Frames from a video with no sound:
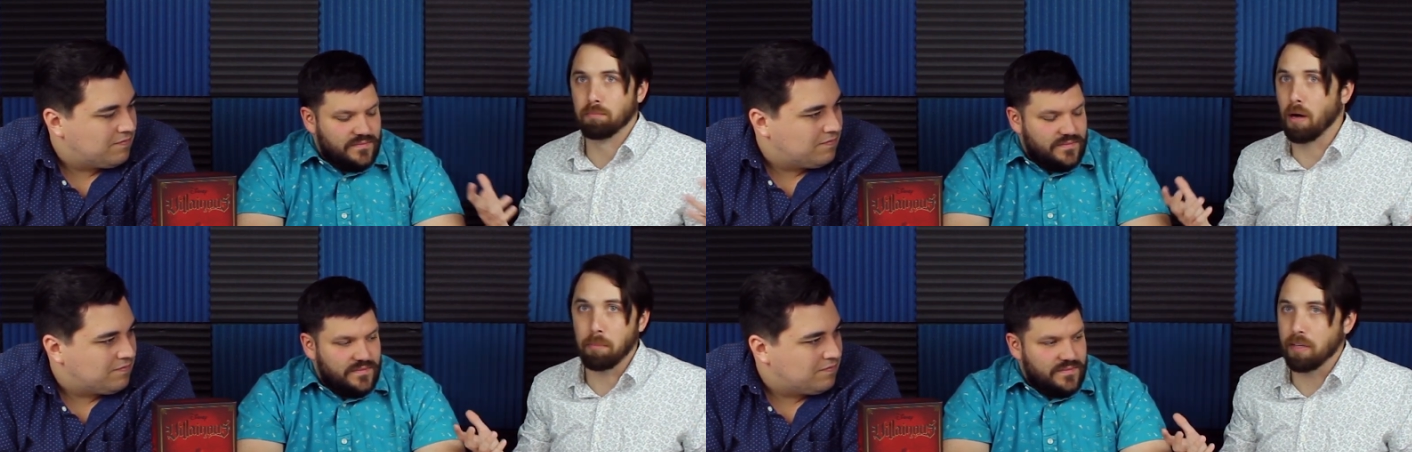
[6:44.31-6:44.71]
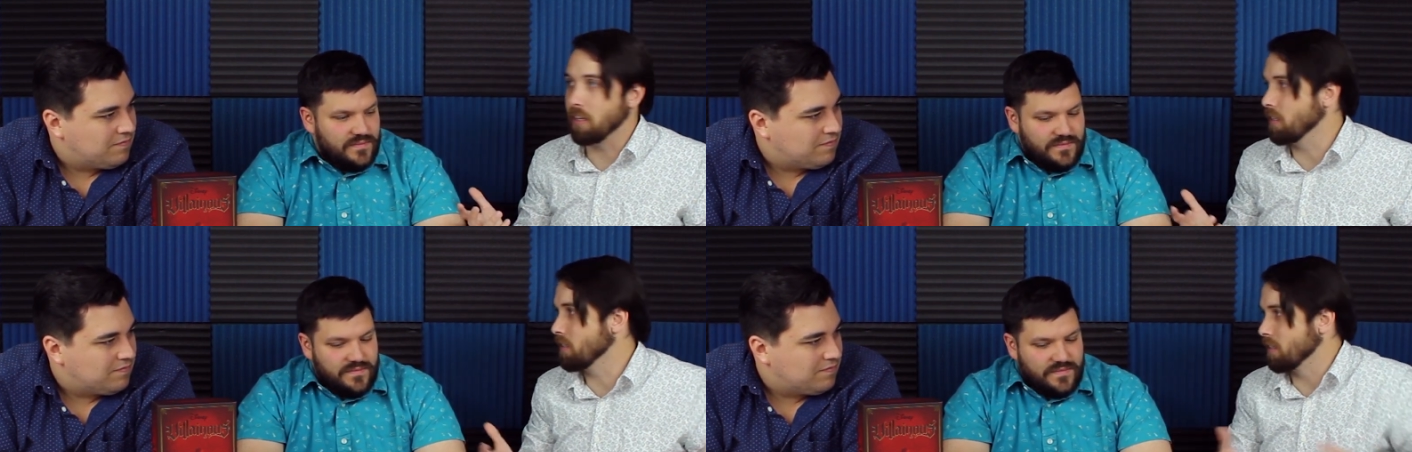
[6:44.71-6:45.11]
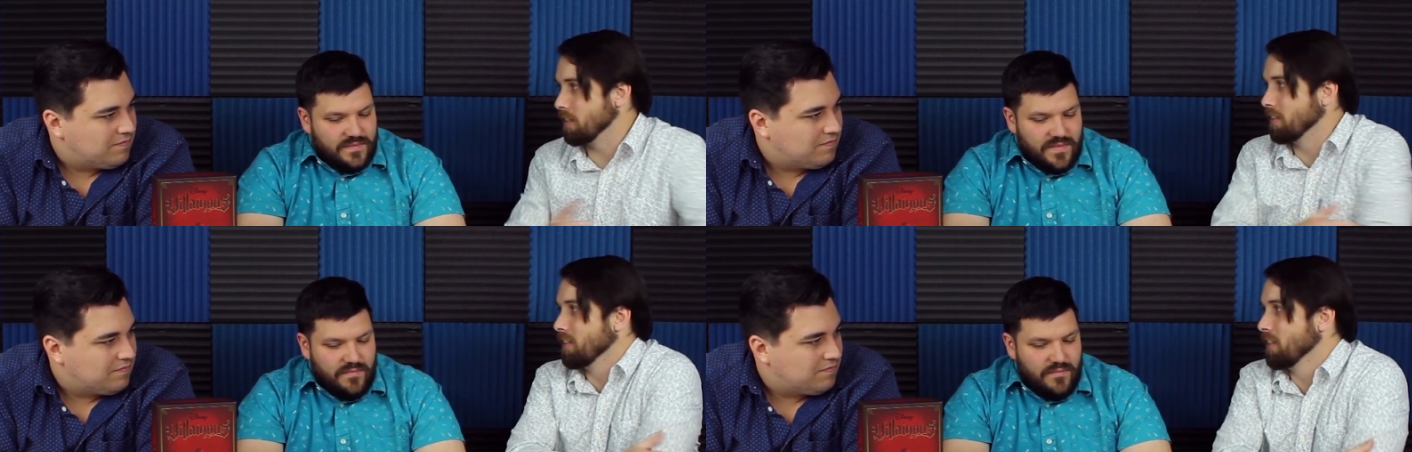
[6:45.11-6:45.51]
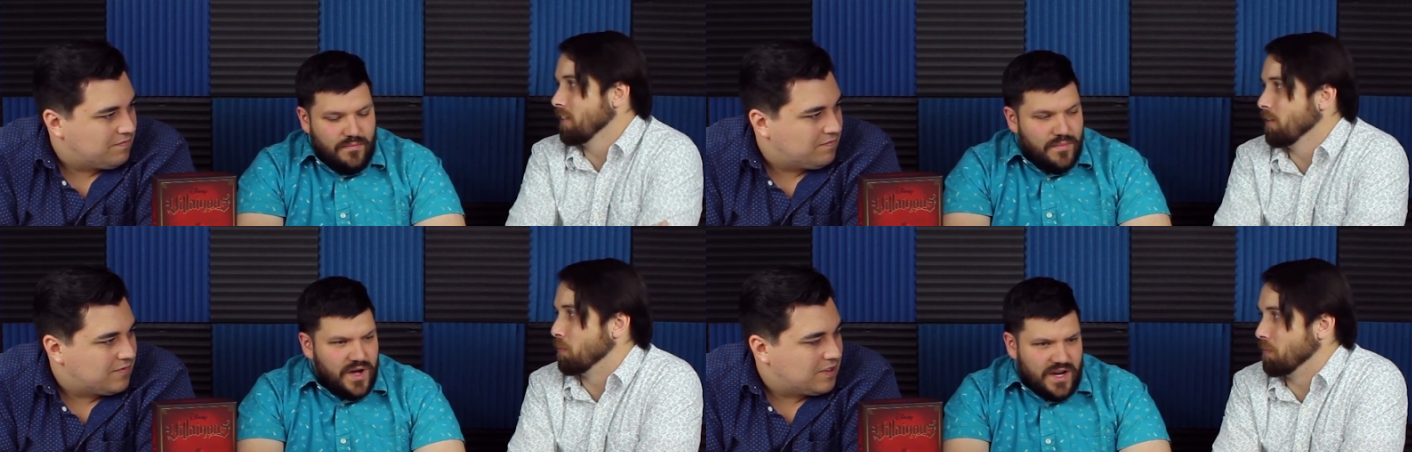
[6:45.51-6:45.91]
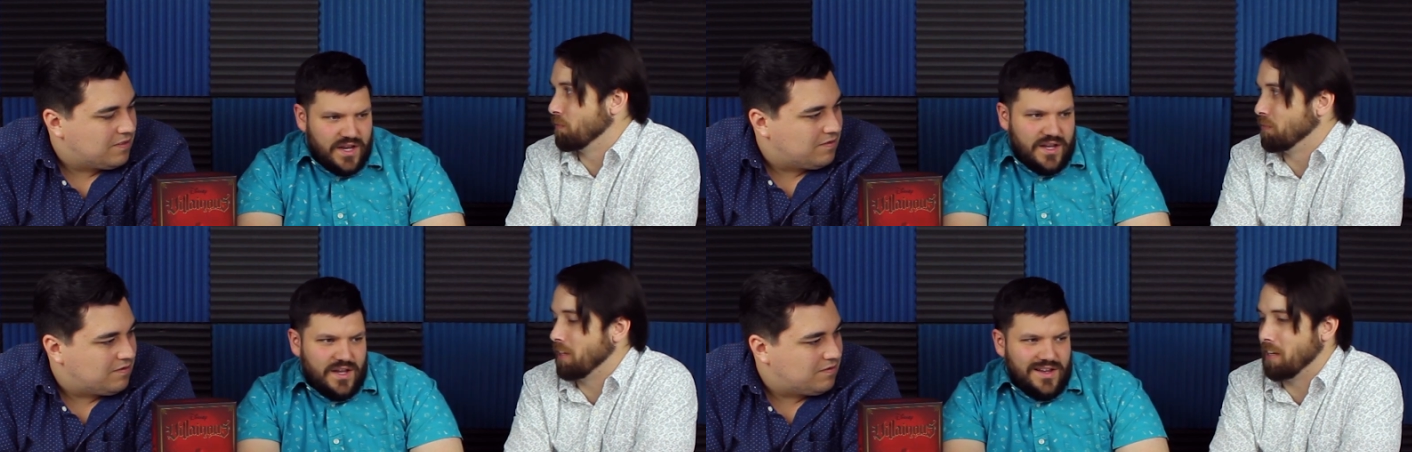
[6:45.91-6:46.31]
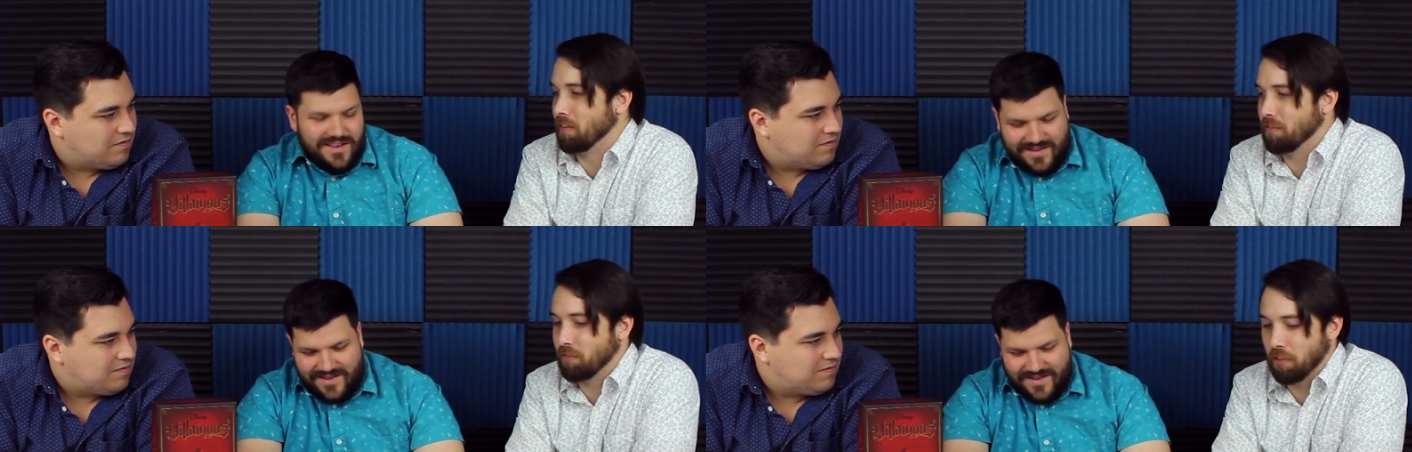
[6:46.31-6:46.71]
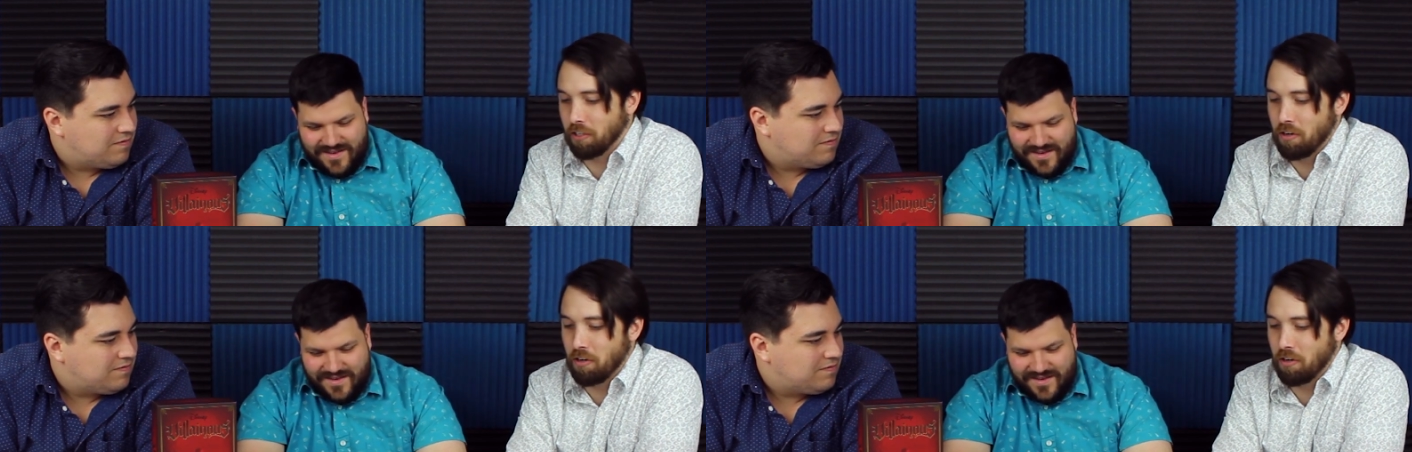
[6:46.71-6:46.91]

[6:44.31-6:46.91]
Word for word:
Speaker 1: puppies and money and fur